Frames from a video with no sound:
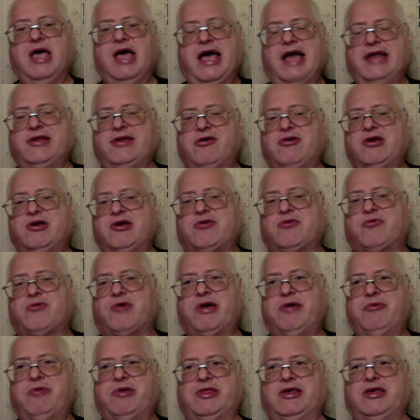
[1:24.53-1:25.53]
I don't
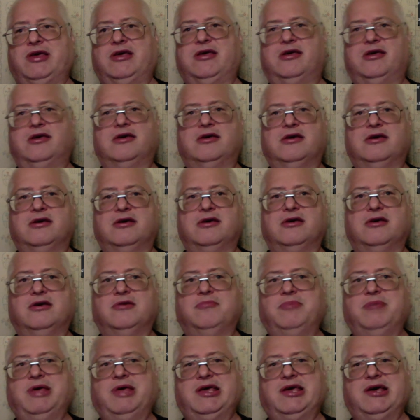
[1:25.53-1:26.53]
agree with it
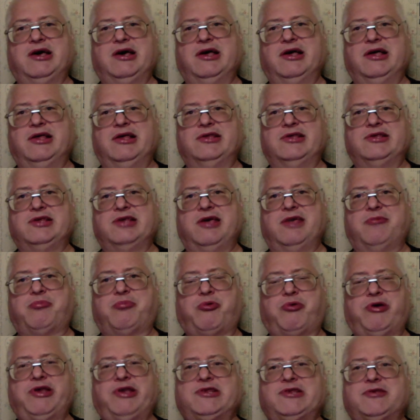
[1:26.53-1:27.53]
because it
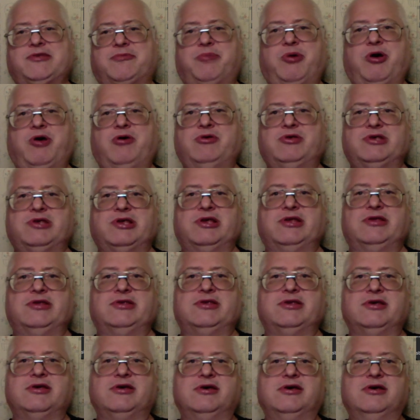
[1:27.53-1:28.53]
presupposes